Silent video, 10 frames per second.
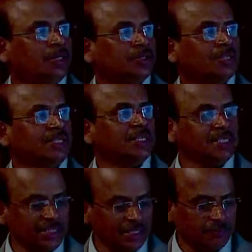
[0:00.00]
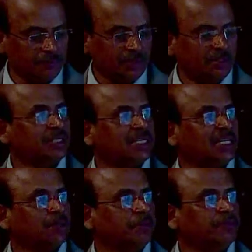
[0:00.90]
So this is the
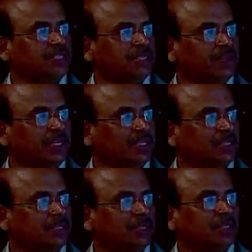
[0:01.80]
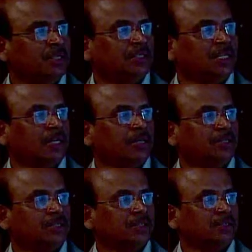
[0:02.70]
setup of the GVT.
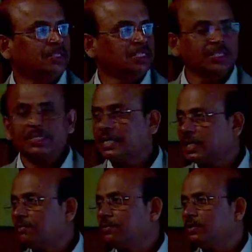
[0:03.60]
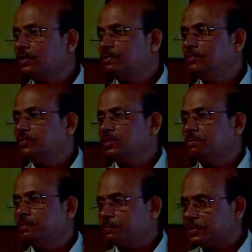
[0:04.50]
This is the aircraft which
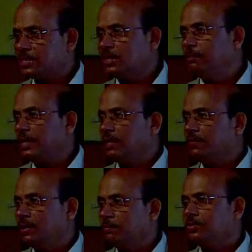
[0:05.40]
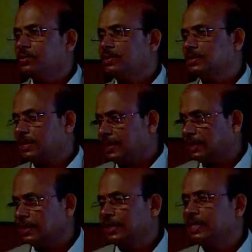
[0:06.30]
was specially made available to us
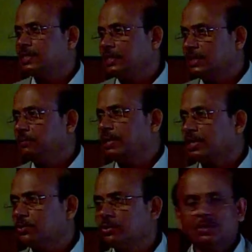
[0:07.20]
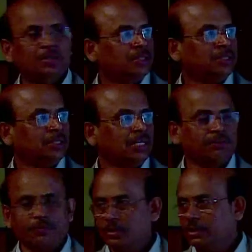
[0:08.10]
at IISc in Bangalore.
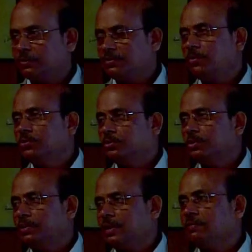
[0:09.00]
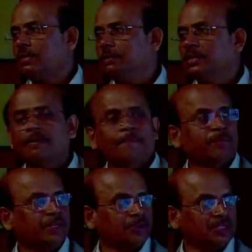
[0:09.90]
It was flown to our requirement.
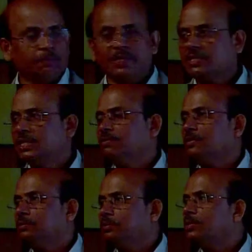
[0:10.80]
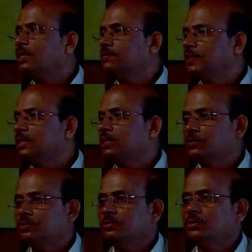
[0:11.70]
It was placed here for about a week or
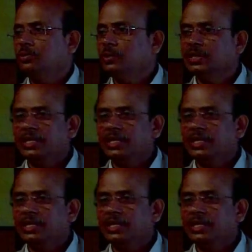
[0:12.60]
so. During